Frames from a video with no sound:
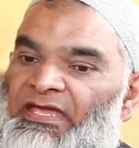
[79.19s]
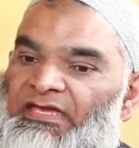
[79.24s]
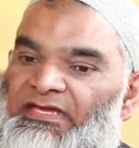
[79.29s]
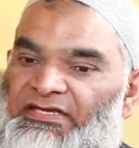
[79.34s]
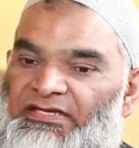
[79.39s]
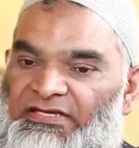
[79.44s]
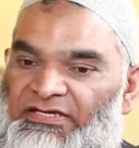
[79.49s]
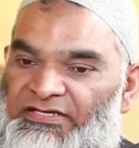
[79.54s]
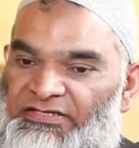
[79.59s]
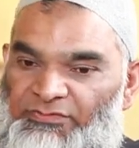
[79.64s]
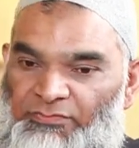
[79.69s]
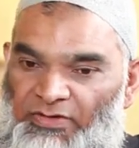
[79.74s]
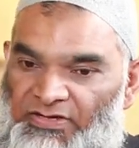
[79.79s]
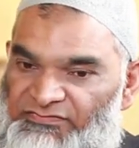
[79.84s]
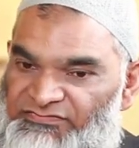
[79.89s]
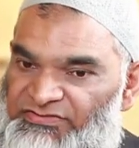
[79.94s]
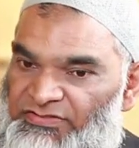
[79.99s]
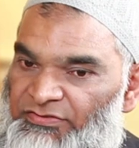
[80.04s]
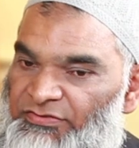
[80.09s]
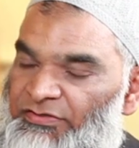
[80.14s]
he
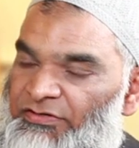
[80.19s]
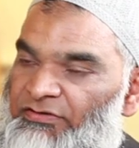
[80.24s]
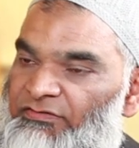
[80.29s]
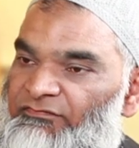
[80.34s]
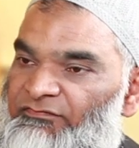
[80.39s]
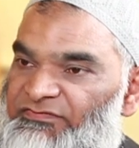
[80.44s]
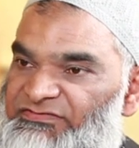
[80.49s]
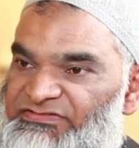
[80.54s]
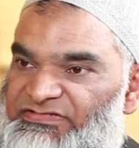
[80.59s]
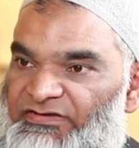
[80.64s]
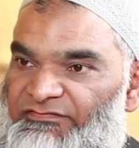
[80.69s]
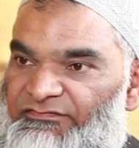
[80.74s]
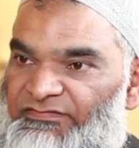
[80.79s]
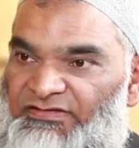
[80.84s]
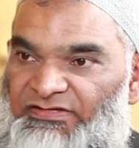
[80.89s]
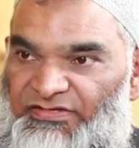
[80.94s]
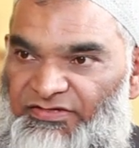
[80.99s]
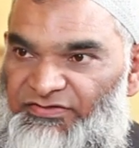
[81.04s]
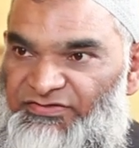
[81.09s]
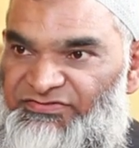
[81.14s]
dwells on earth for
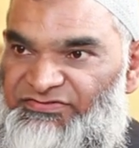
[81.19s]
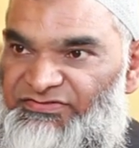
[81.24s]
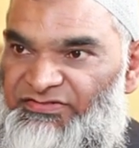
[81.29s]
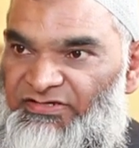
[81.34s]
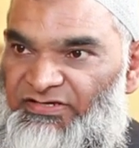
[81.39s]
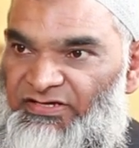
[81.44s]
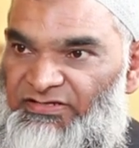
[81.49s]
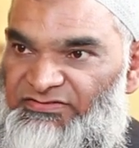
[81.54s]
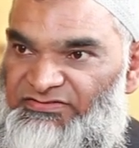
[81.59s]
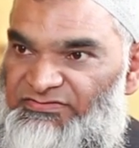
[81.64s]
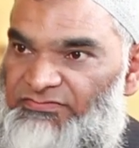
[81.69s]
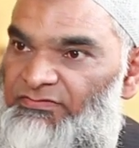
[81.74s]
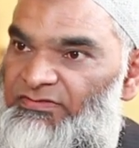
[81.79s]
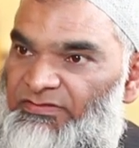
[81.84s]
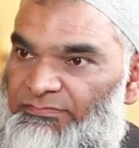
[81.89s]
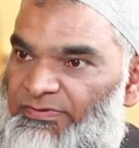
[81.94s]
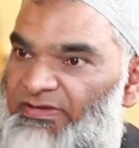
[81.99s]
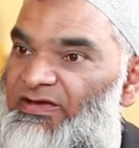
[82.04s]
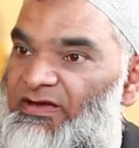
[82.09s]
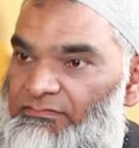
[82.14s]
7 years, and so
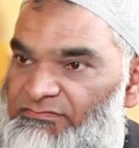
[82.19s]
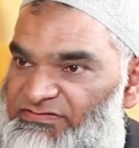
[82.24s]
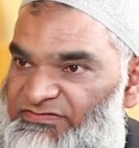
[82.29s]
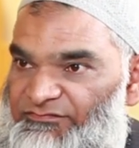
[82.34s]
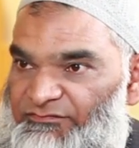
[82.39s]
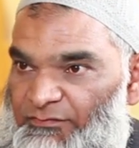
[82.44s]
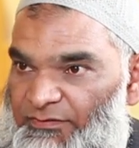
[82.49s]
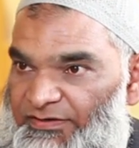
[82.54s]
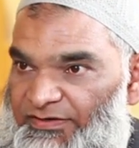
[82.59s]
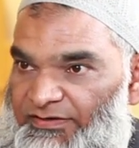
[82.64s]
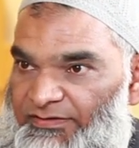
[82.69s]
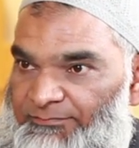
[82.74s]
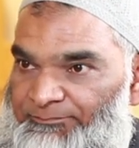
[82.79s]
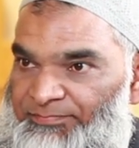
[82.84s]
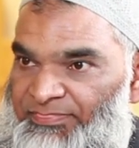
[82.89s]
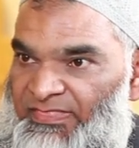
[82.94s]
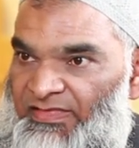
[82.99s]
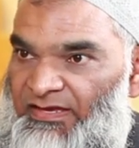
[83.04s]
he becomes 40.